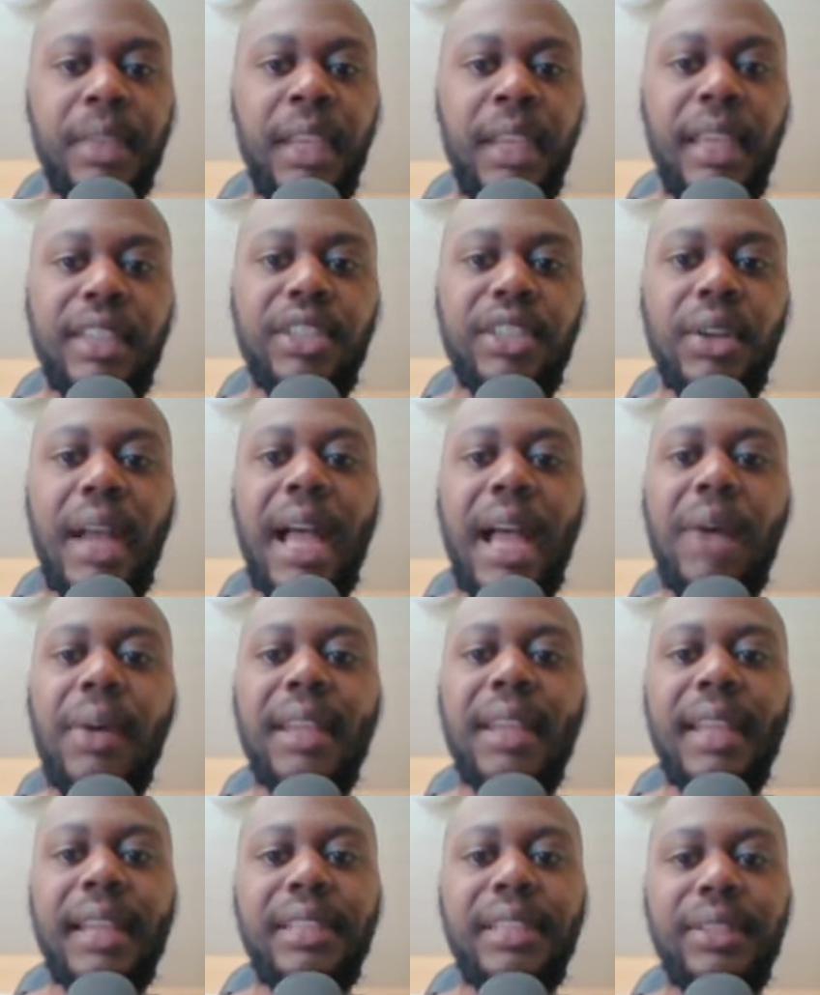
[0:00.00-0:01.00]
And so how I
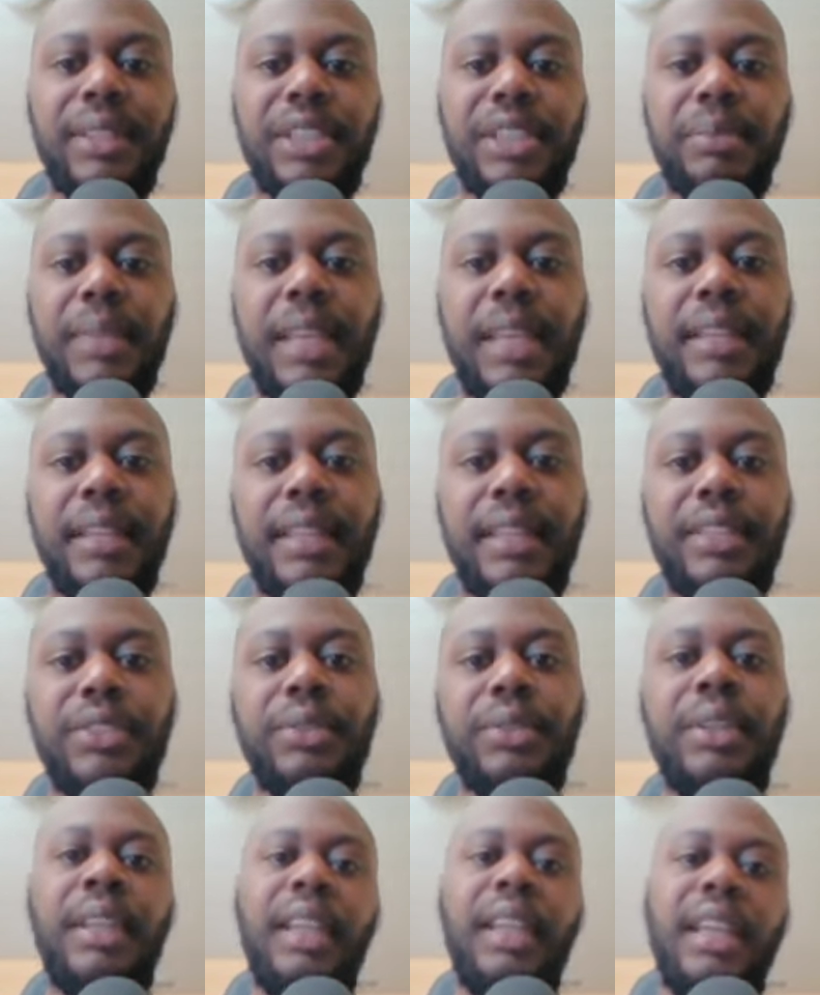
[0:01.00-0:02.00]
like to explain it is,
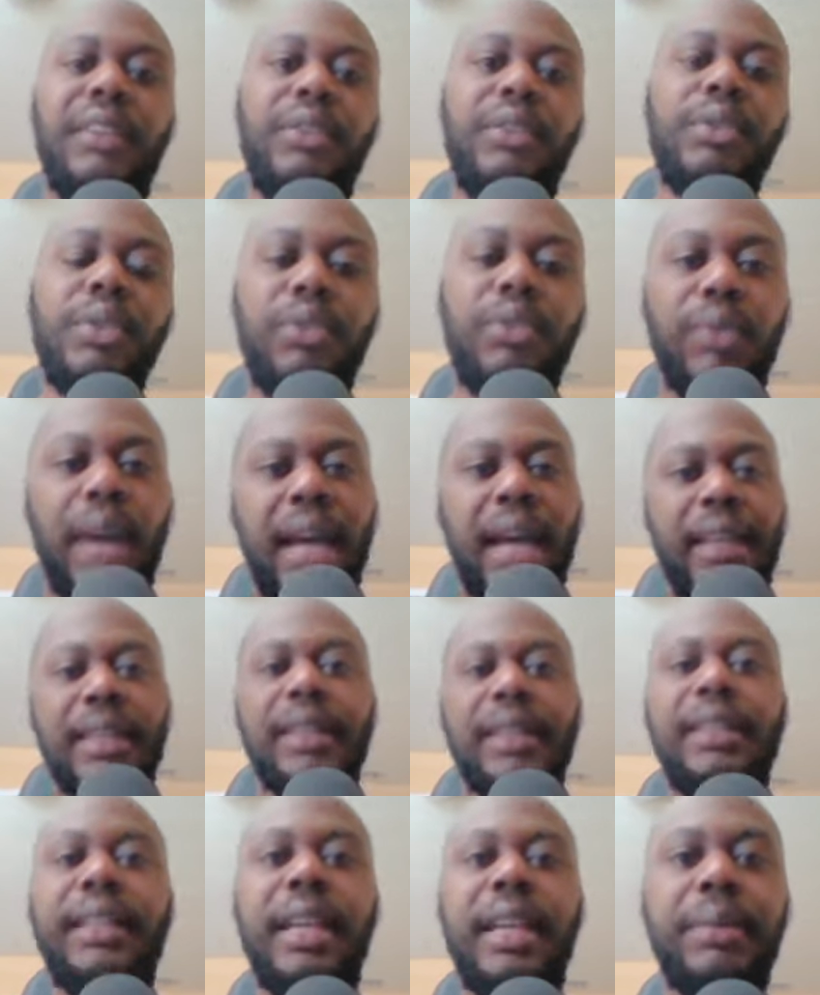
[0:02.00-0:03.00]
if you were riding in
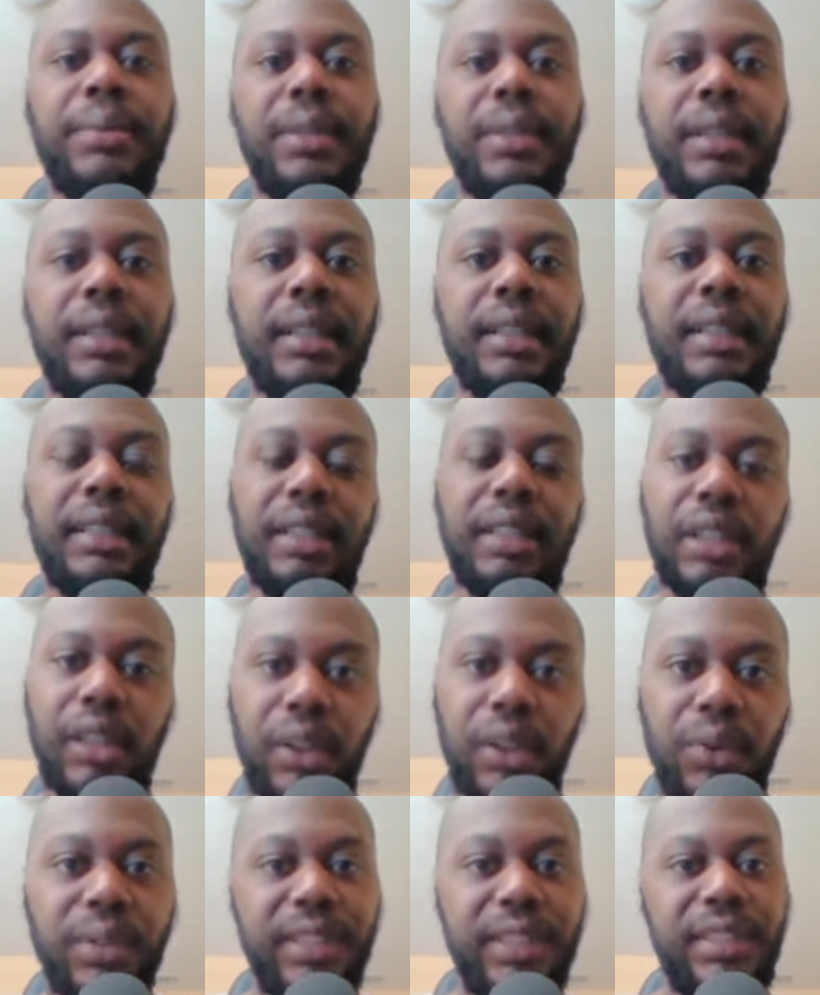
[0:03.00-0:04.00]
a neighborhood in a
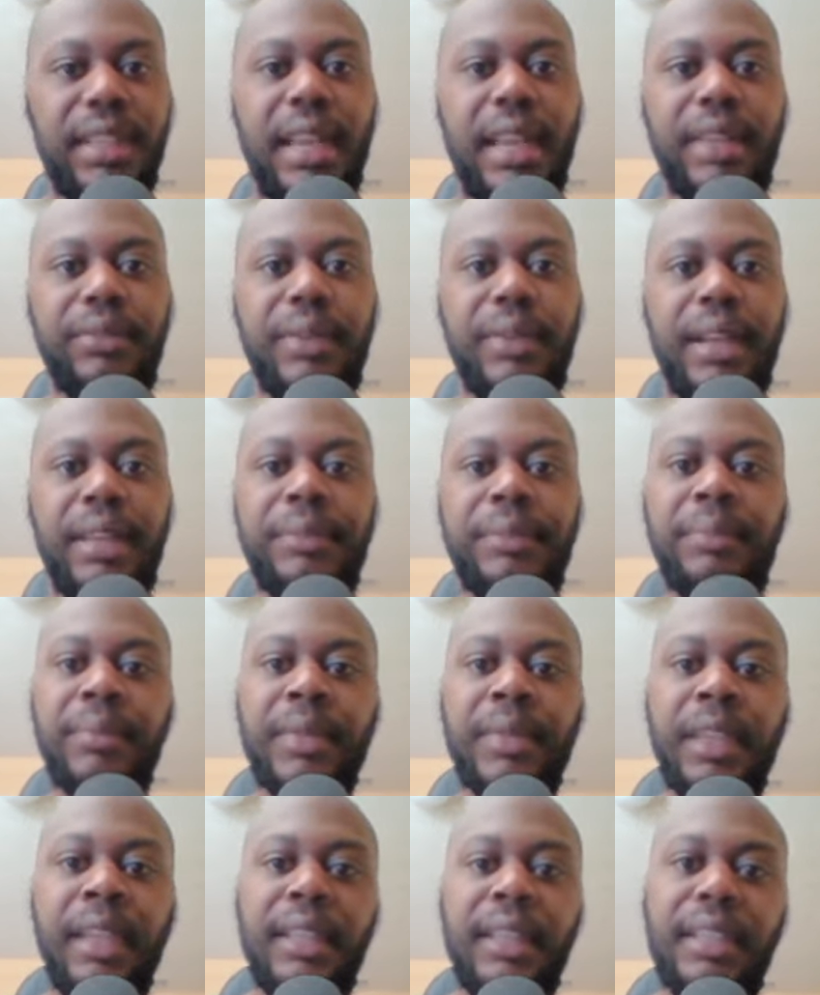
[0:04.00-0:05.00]
cul-de-sac, right,
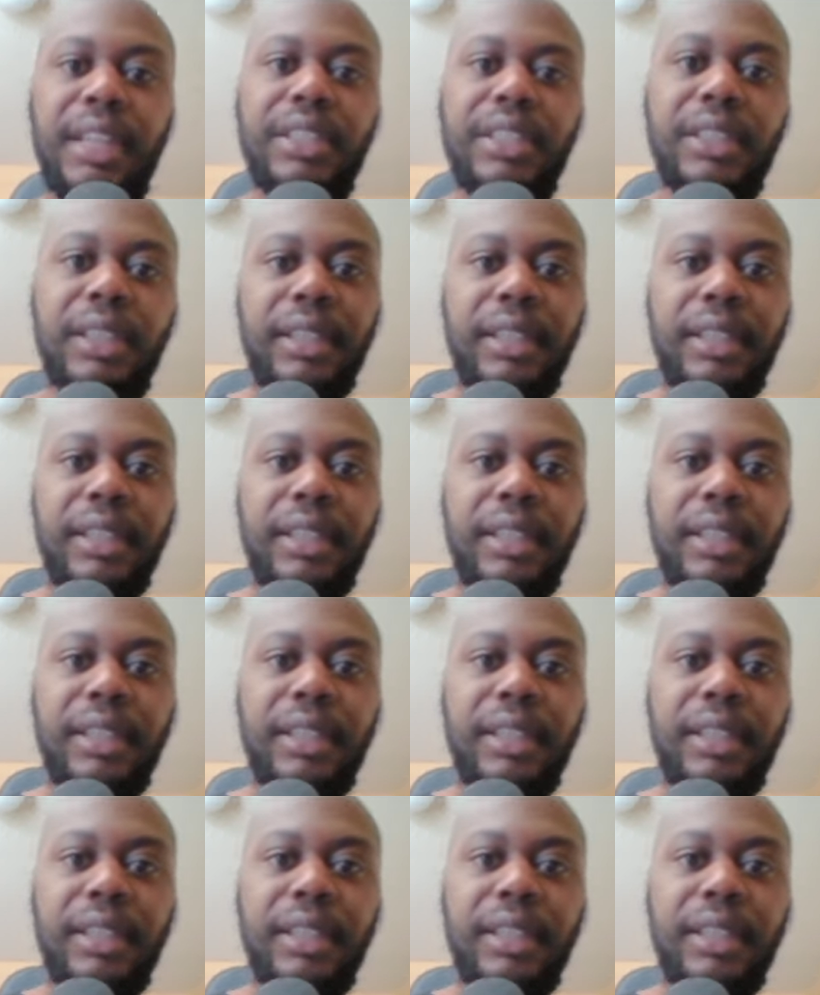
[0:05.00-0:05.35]
there's